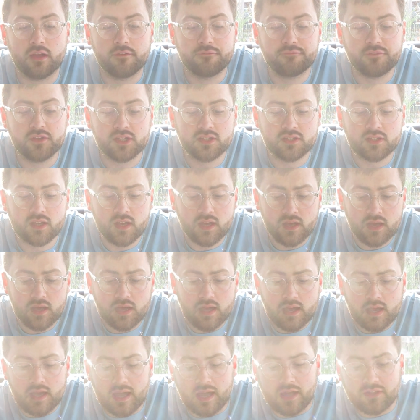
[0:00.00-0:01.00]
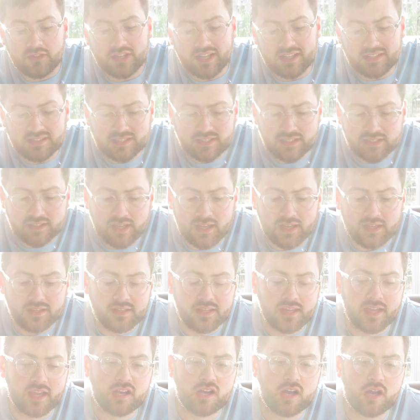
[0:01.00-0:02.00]
I think at the end of the day,
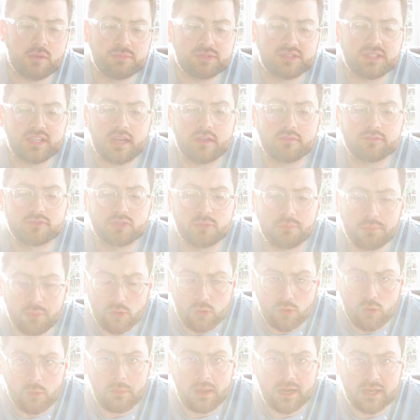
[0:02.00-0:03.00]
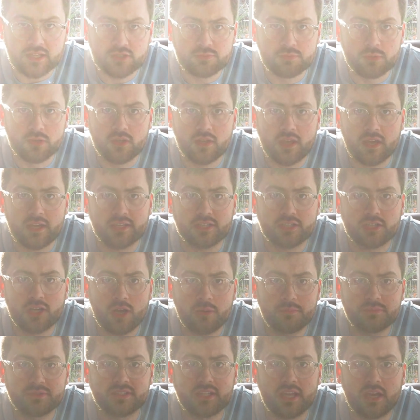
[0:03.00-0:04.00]
it comes down to poor management, and it
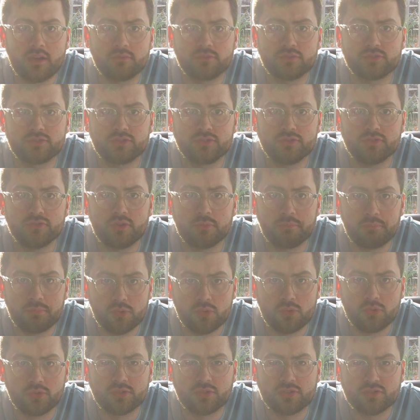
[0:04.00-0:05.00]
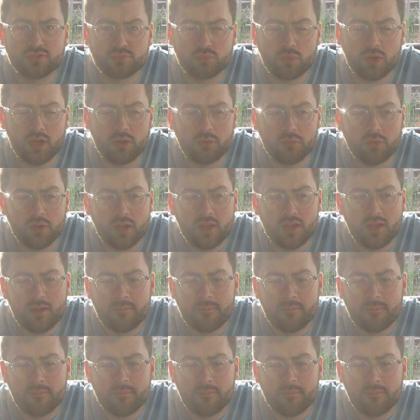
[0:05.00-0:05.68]
comes down to the board as well.